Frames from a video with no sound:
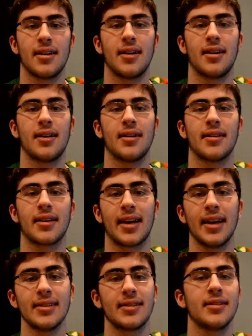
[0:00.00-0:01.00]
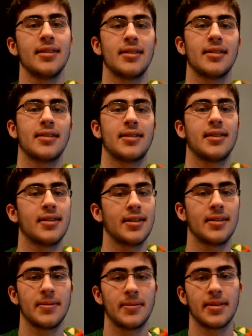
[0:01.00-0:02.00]
The case study this
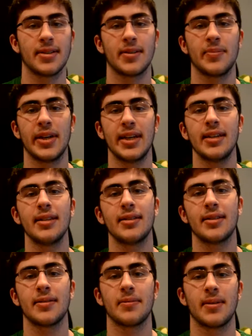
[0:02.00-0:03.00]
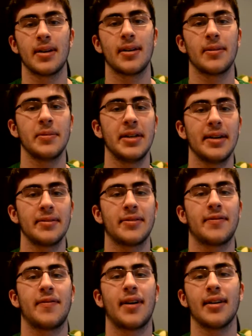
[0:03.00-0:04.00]
year was a maze where we have to
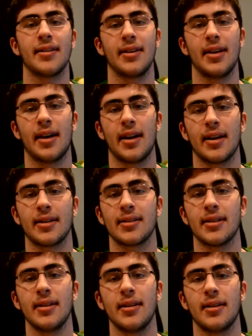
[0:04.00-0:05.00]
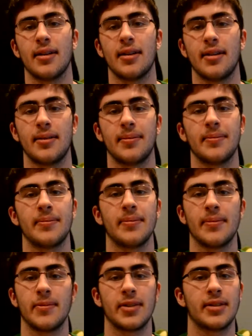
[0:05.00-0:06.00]
find the exit,
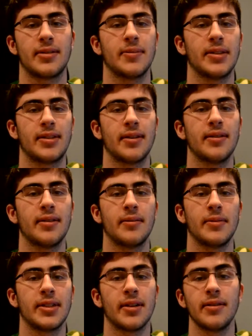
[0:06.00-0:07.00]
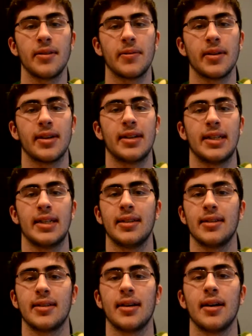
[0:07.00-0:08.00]
which we don't know where it is.